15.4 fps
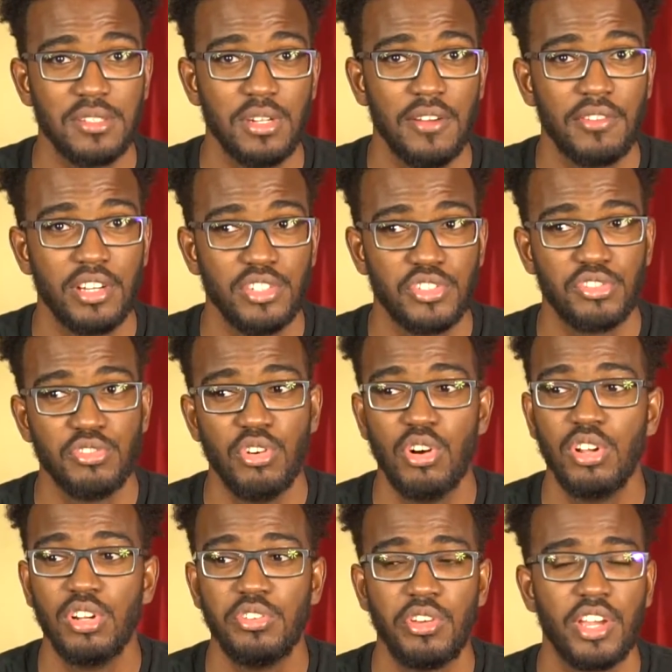sort of
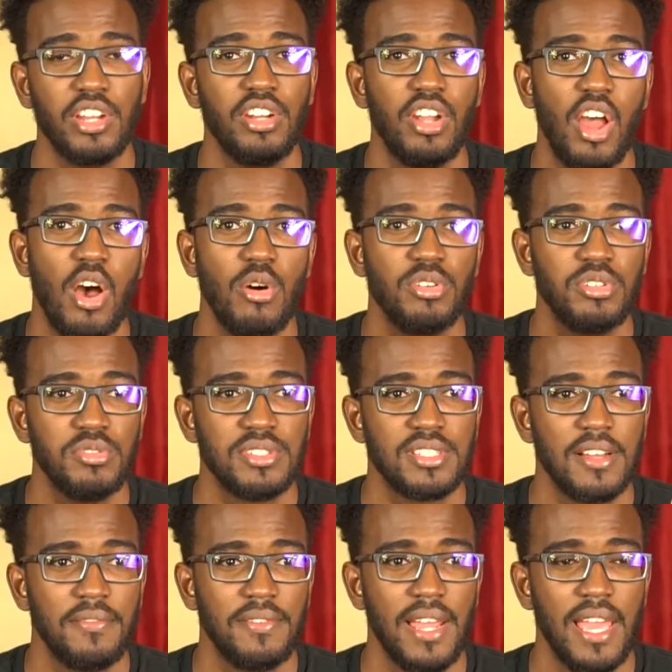control, you can now do
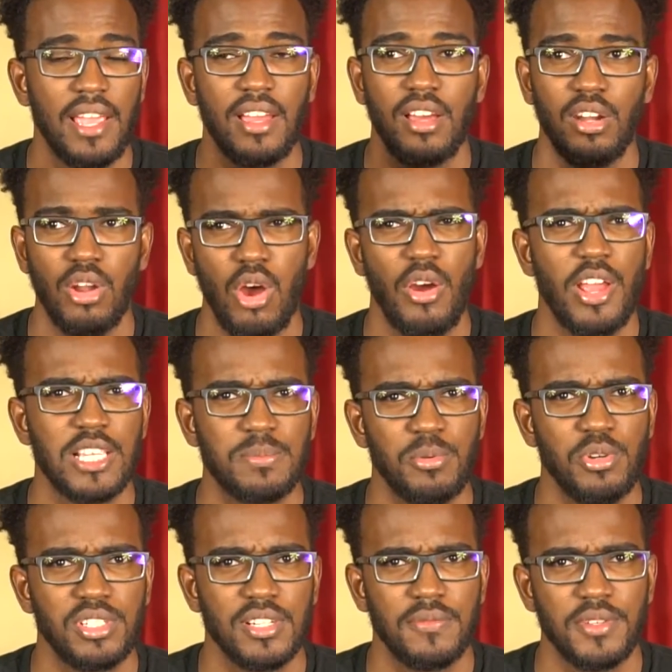stuff like long
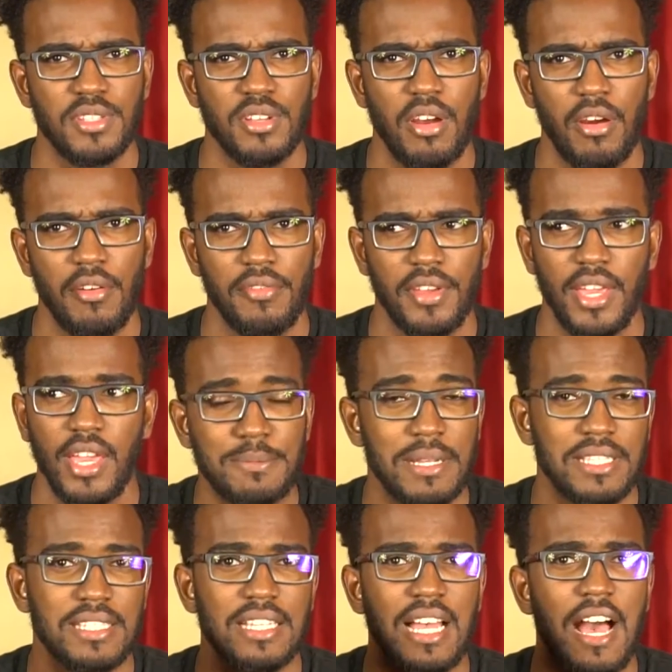exposure photography. It's
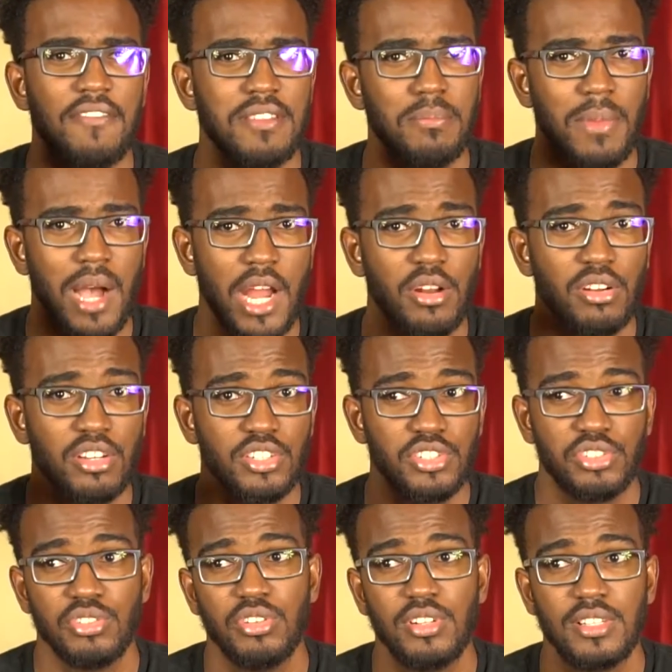better to have the manual
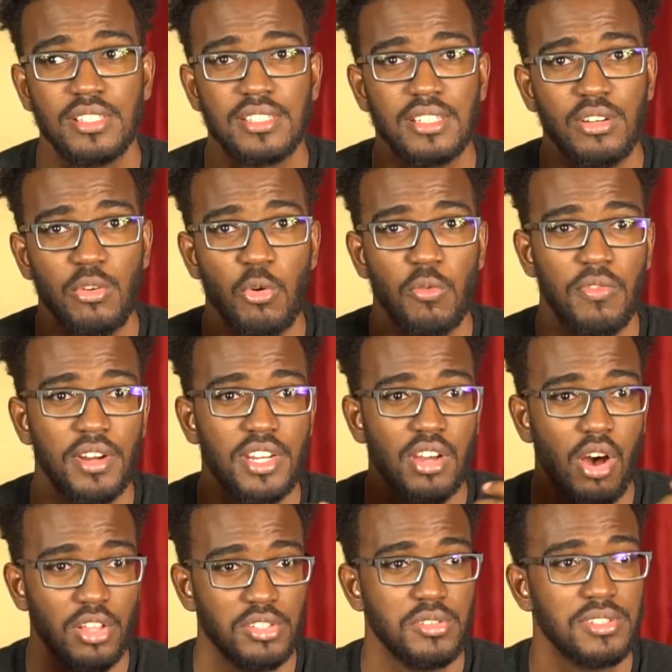controls over the
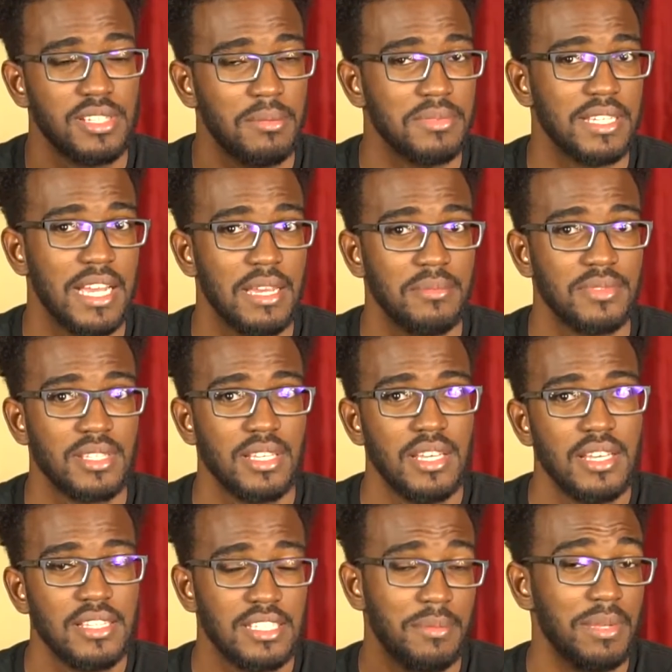auto sometimes.
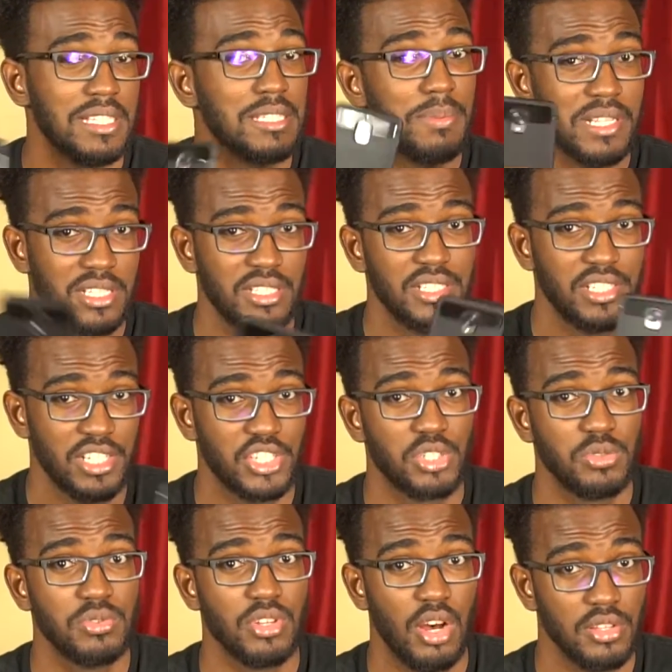Sometimes it's better to just
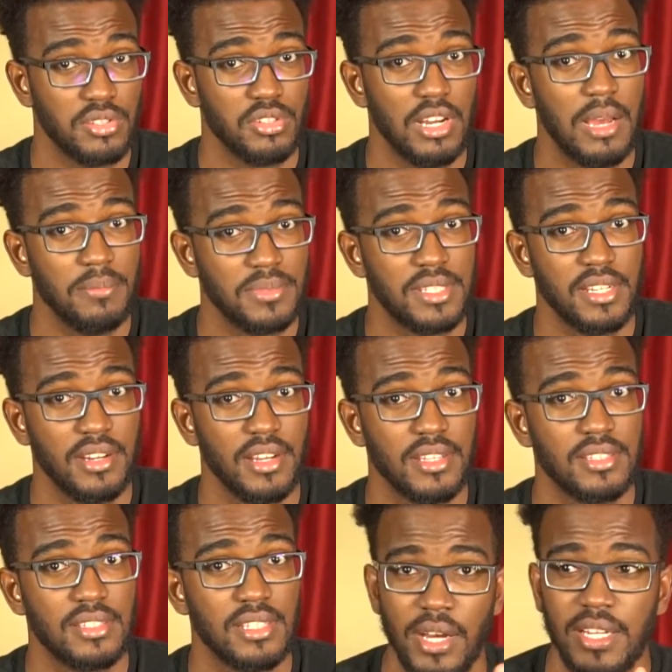shoot auto, I'm
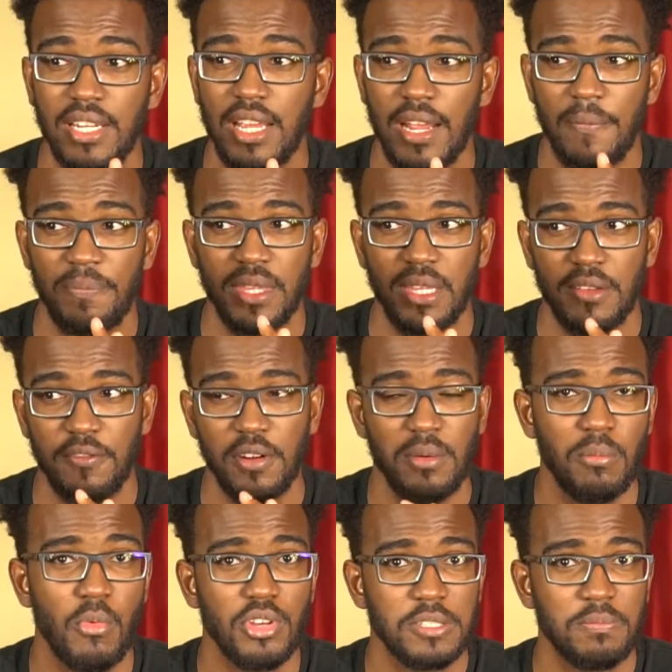serious. But for the
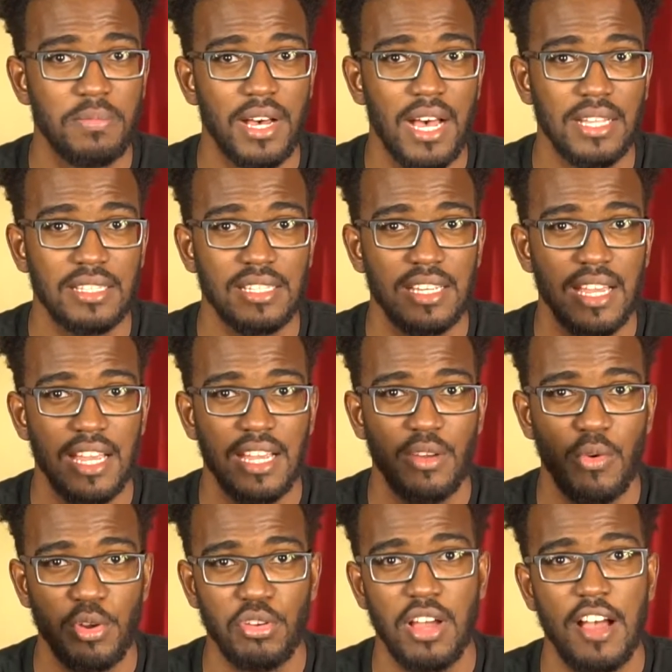most part,
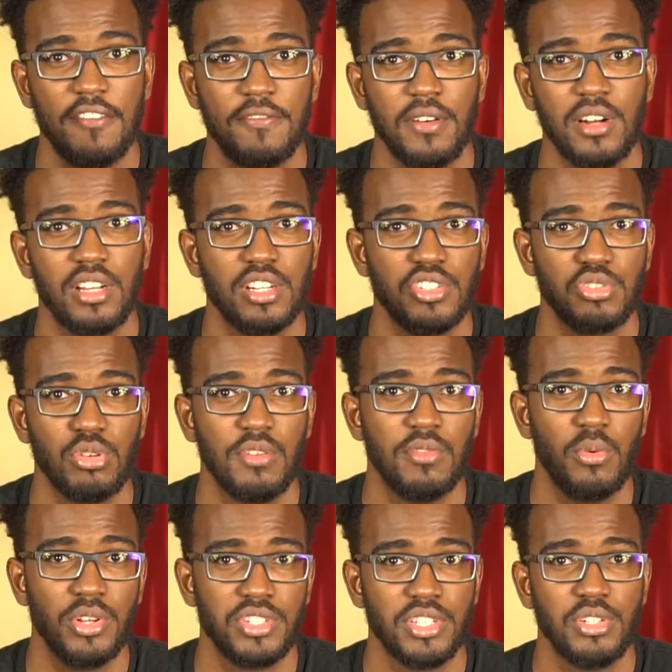when you have full control over
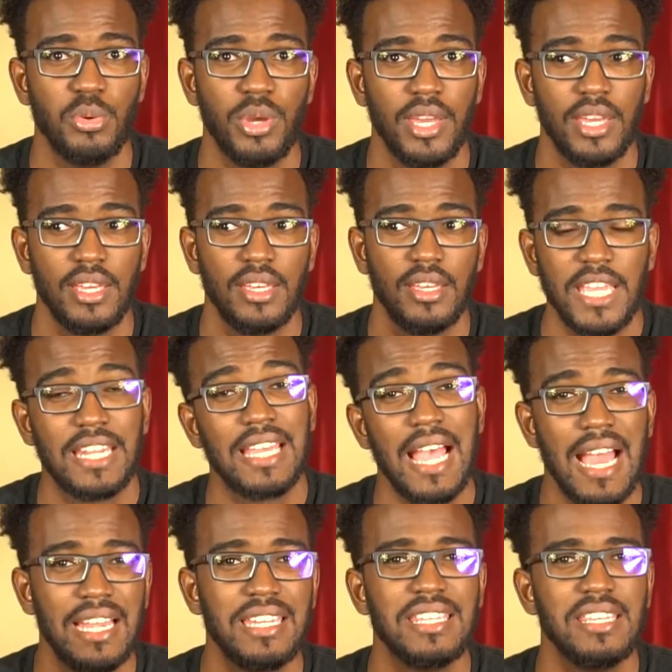what you're doing, it
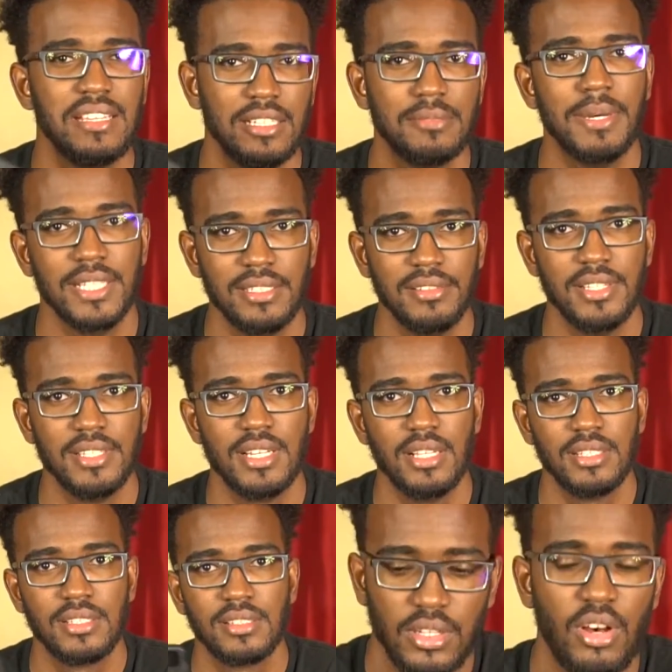can yield better
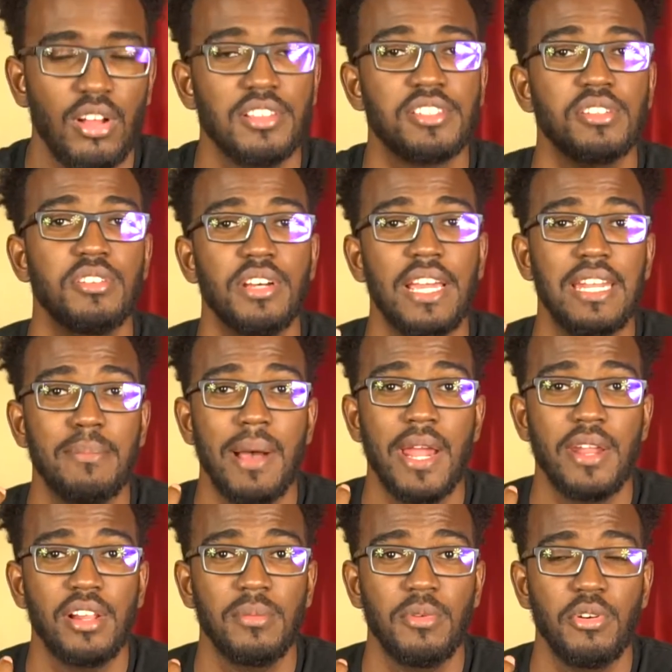results. Also, in the
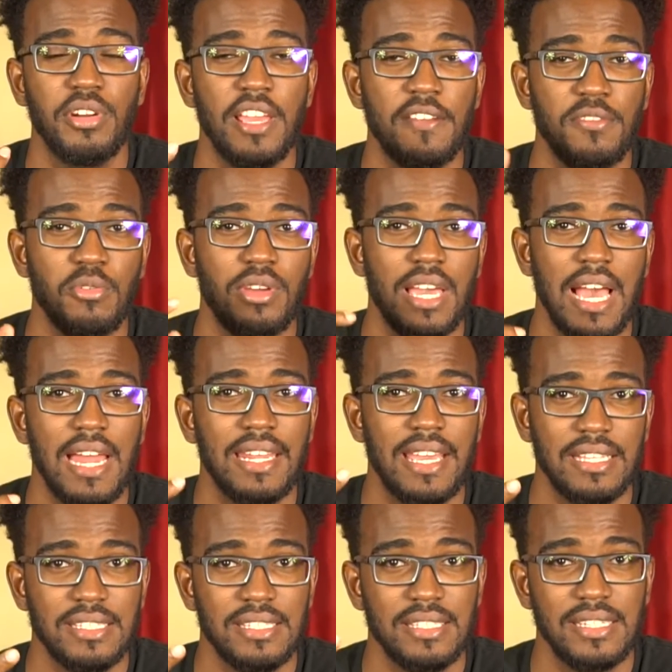manual mode, if you can
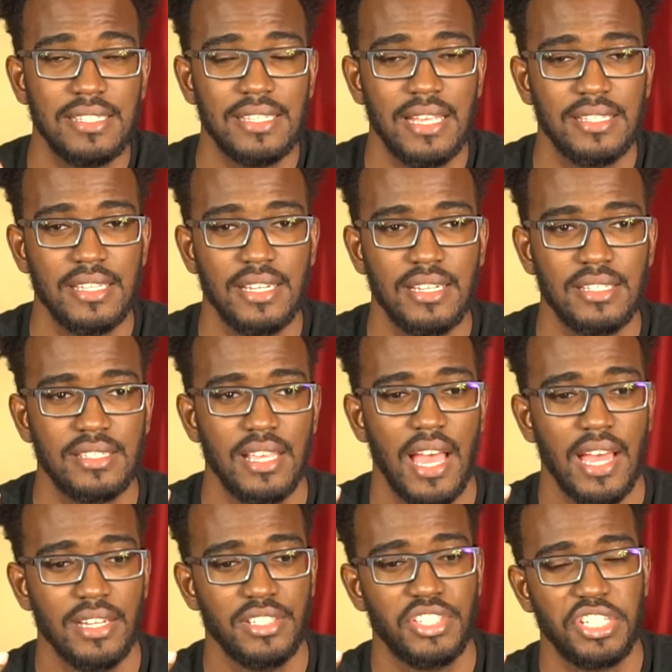get into the settings
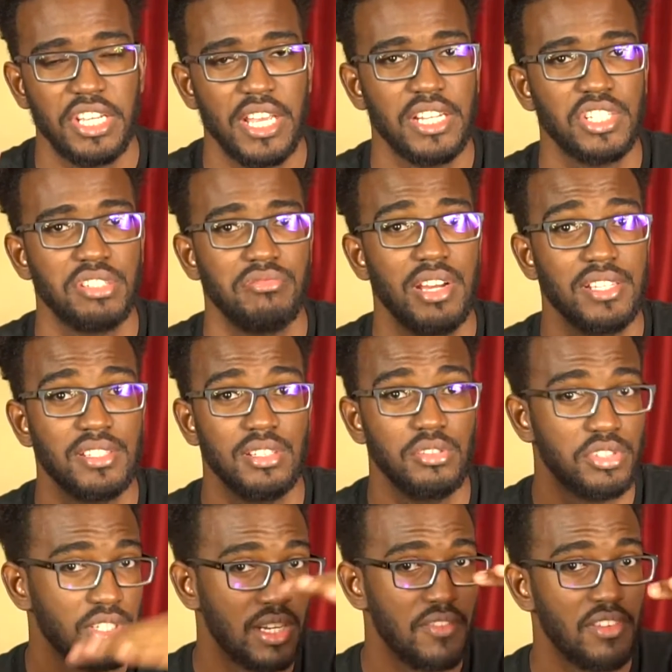and change the
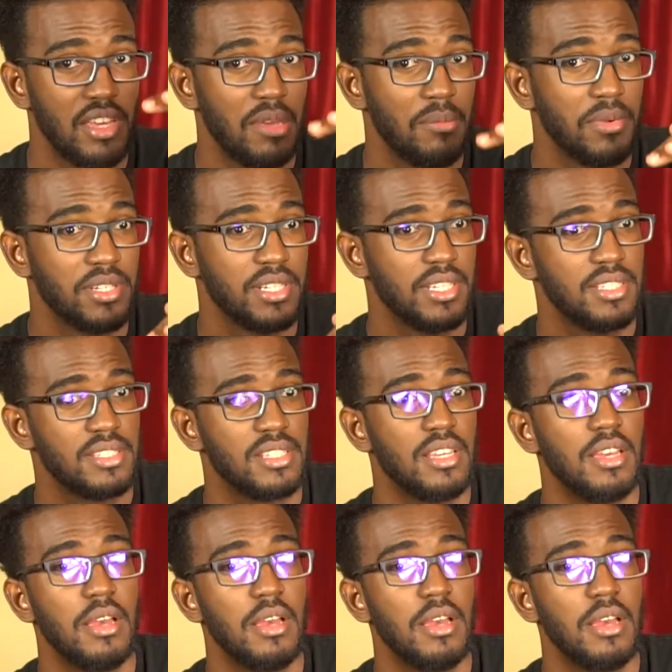resolution of your images,